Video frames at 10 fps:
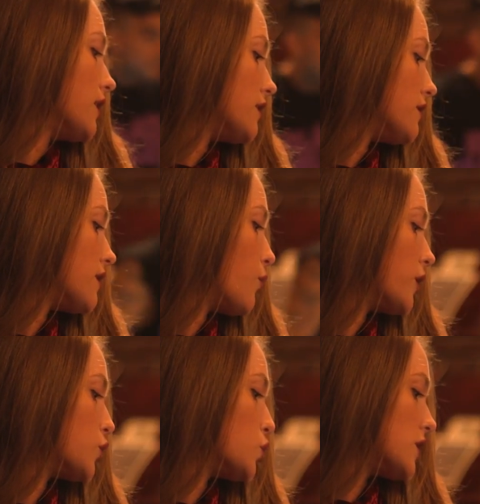what, what
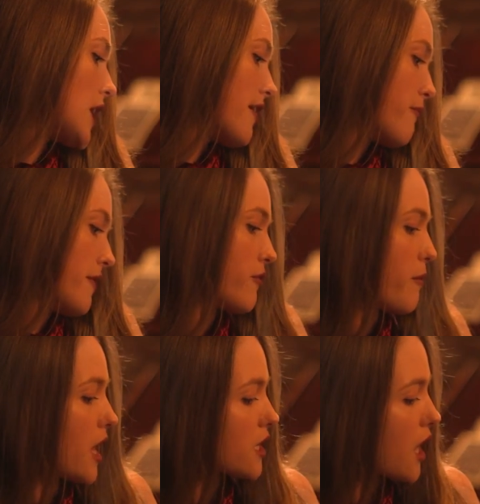kind of
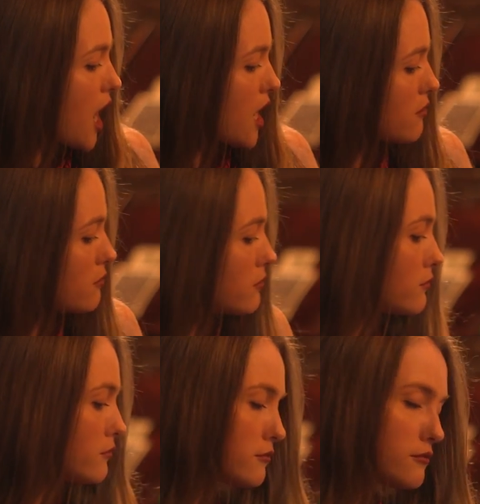shows? that guy.
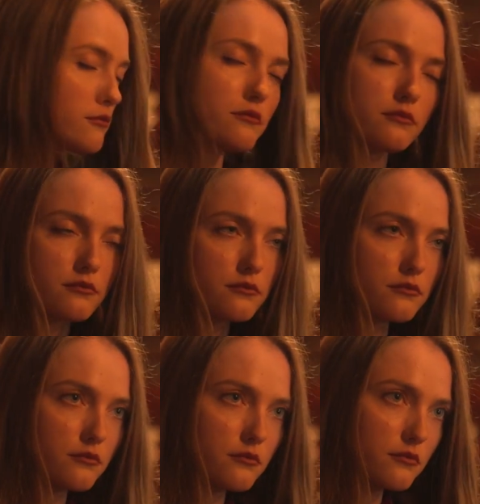What kind of shows have you
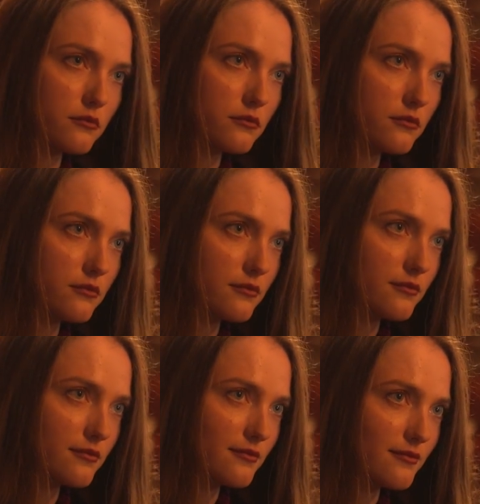modeled for?
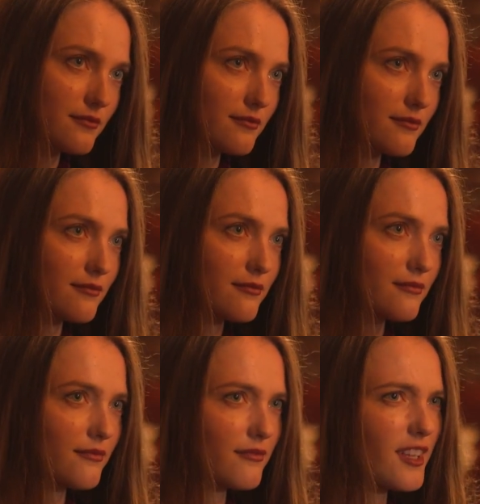
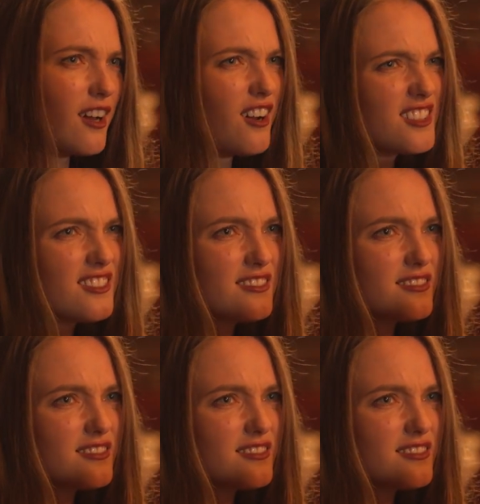Uh,